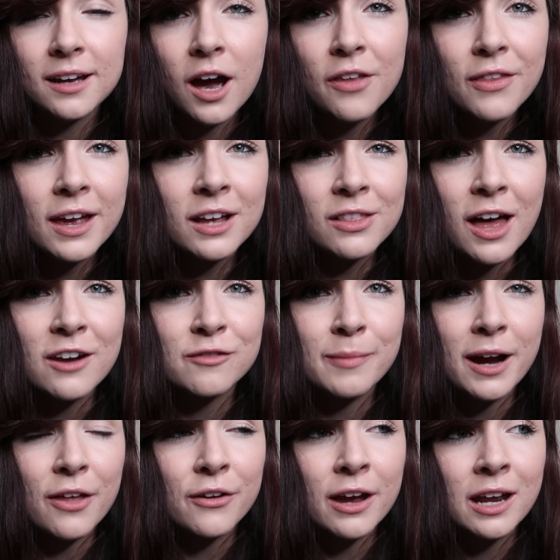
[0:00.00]
unlike a lot of
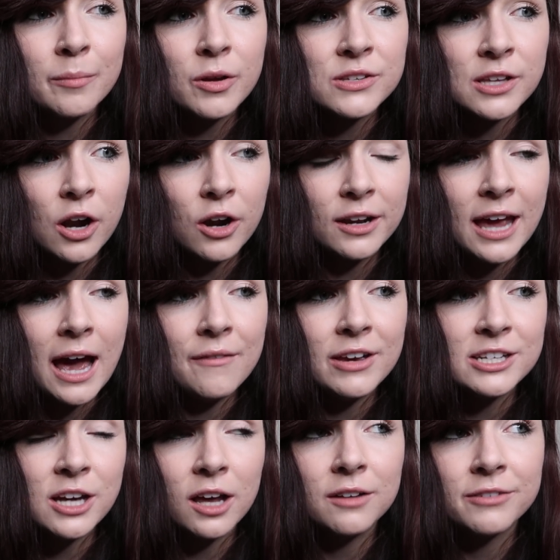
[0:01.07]
my other animals that already have a
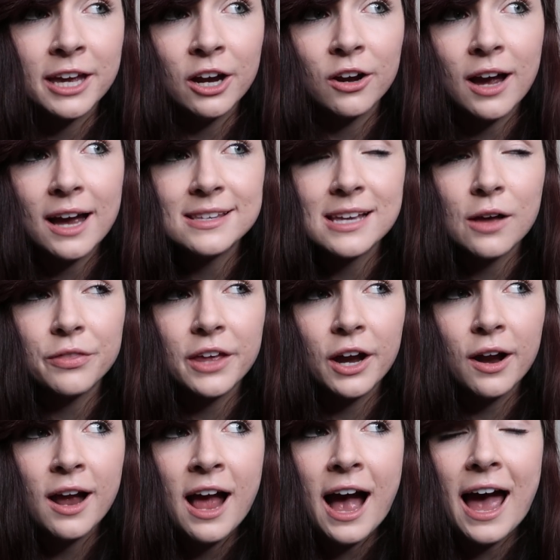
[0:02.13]
ton of care guides out there,